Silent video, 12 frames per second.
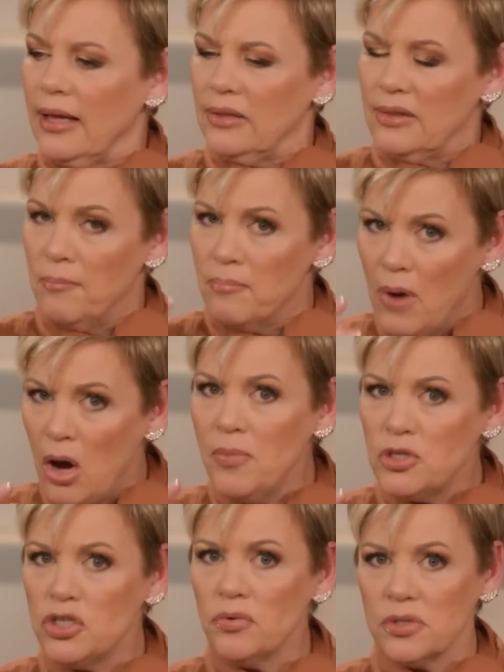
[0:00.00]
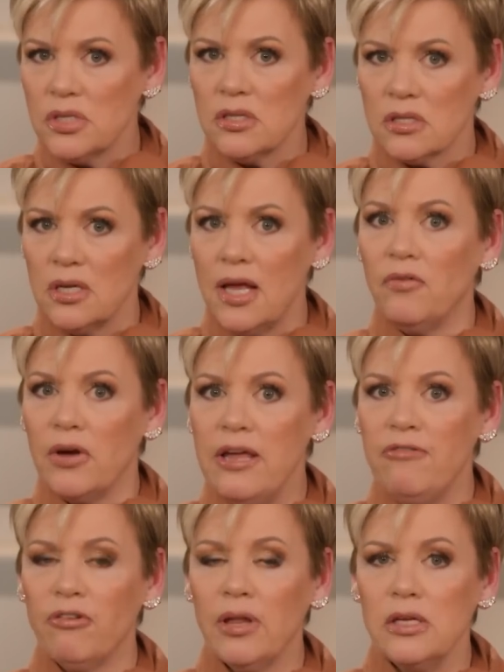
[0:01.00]
The moment you resist the devil,
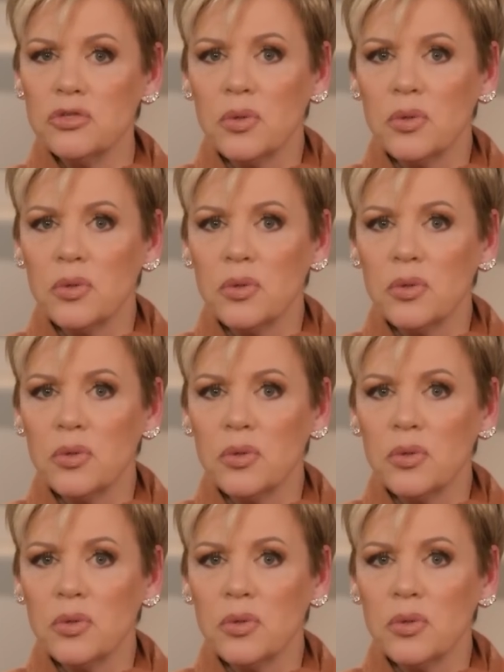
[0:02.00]
he flees.